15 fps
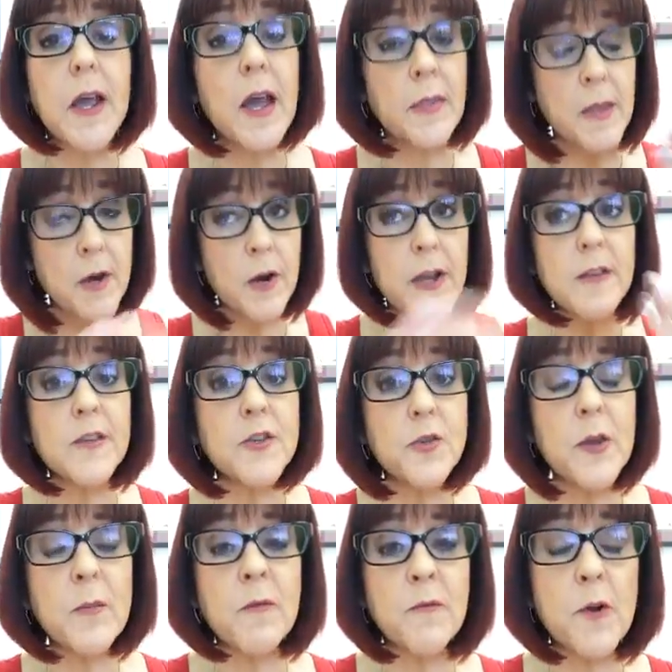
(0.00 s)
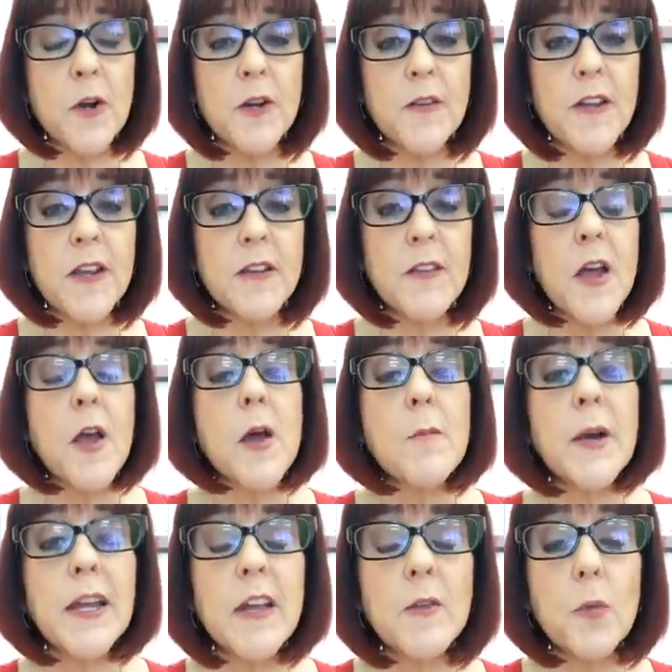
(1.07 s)
And there is a treatment for our disease.
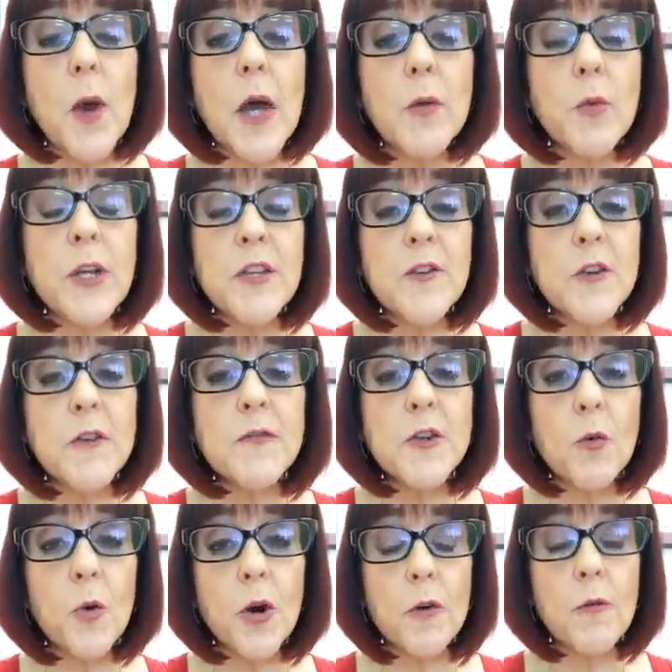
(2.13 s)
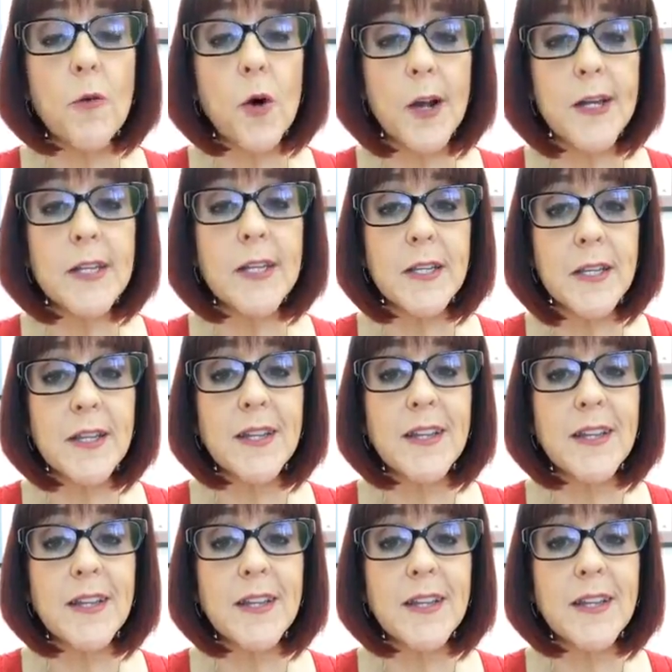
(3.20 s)
But guess what? We deserve to work for it,